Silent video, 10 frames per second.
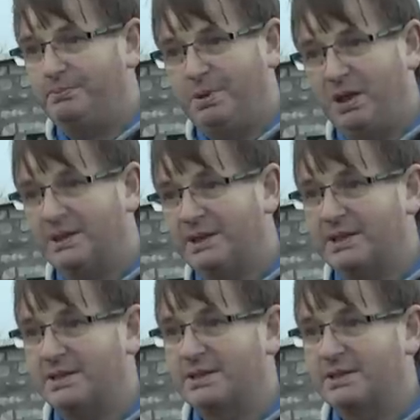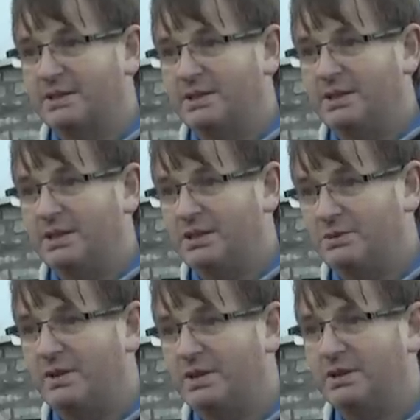Politics is
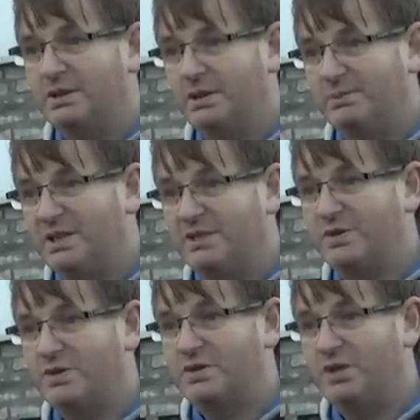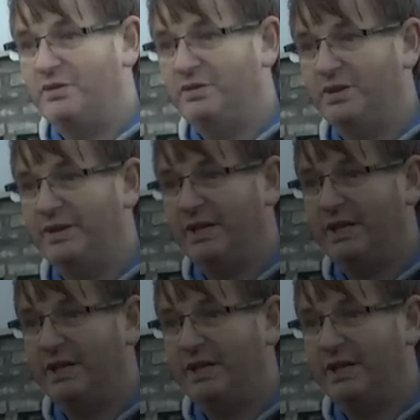running the police force of Northern